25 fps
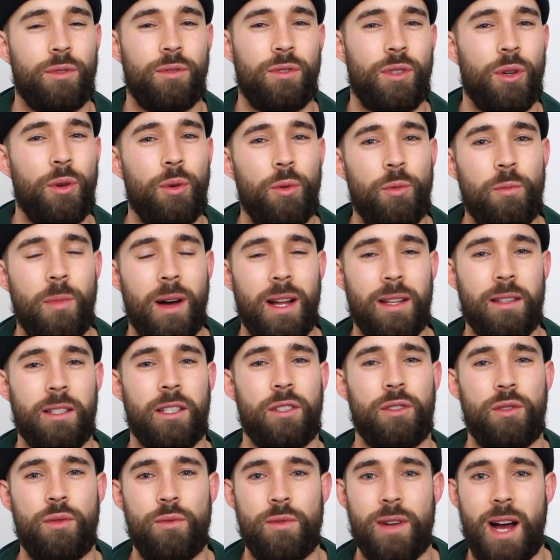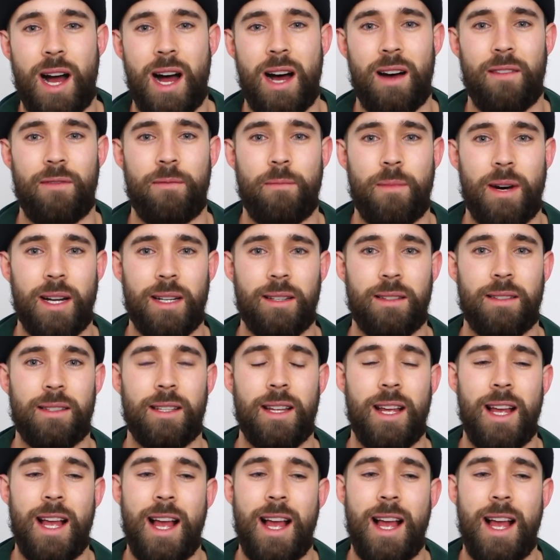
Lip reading: 2 months, 2.5 months.